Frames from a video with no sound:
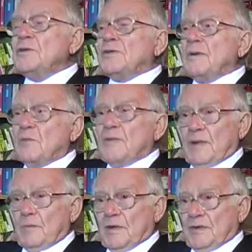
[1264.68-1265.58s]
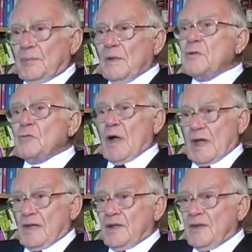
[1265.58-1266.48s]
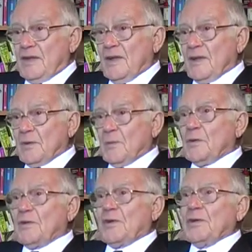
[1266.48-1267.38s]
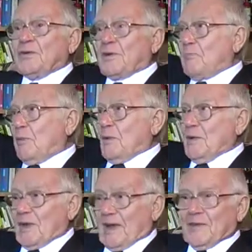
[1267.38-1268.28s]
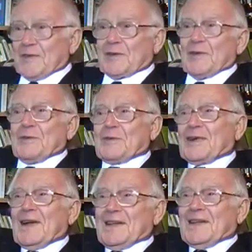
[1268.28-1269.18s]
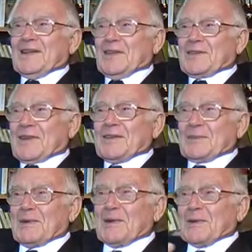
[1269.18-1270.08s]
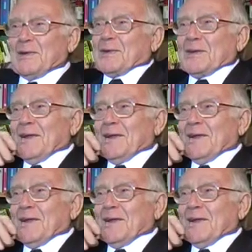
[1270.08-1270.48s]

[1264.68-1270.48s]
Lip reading: trouble with it was when it rained, the water used to pour down the chute straight into the transmitter hall.